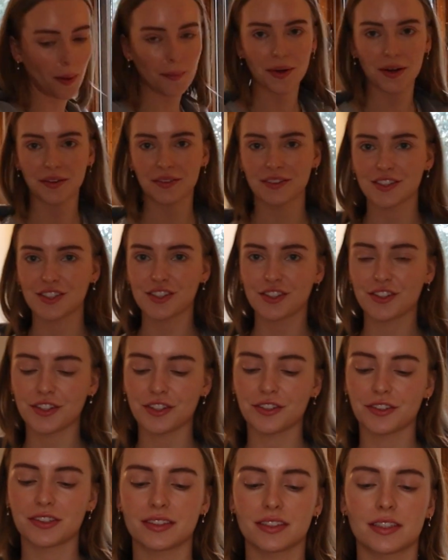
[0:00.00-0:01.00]
What do I want to show
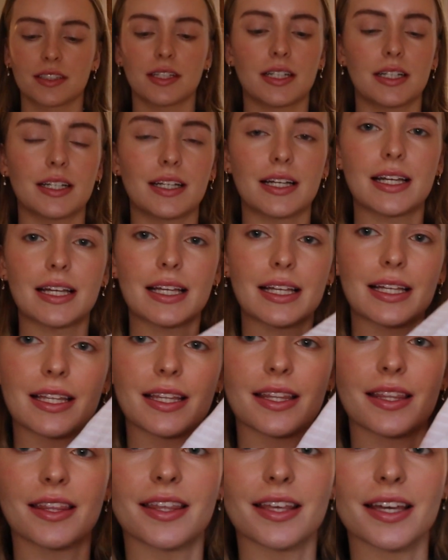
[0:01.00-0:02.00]
you?
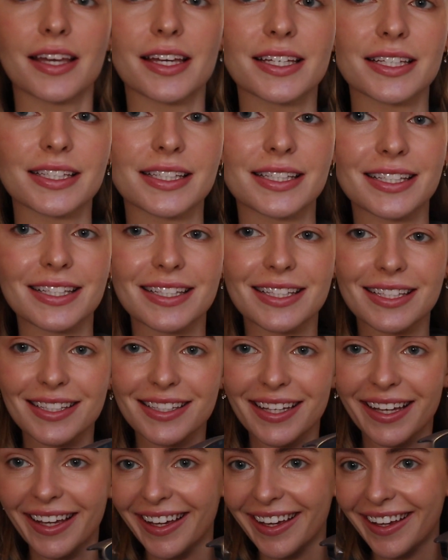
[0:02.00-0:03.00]
This